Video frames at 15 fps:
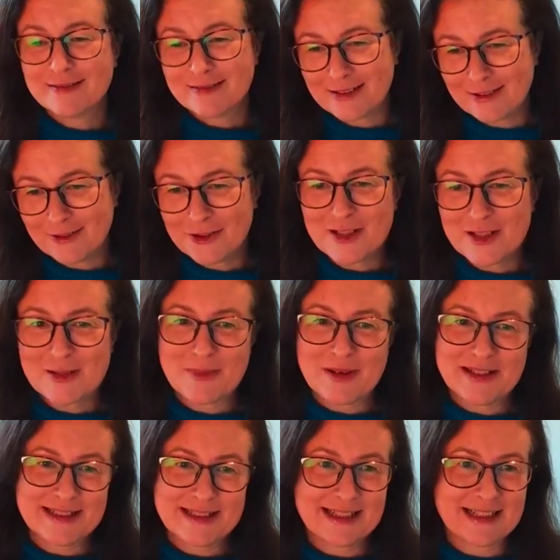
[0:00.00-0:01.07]
The conscious
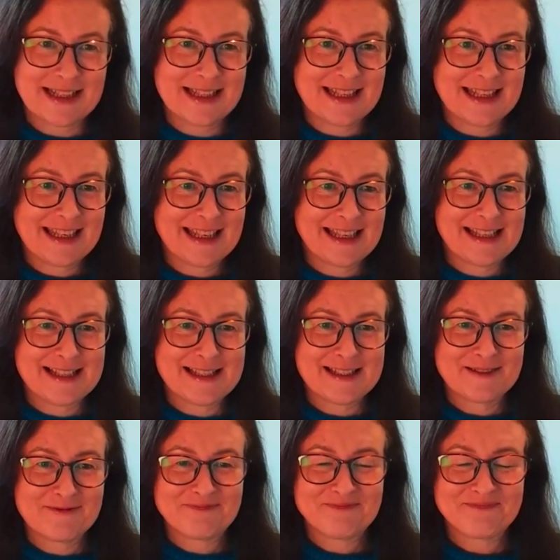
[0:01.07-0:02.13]
mind is going to think it is.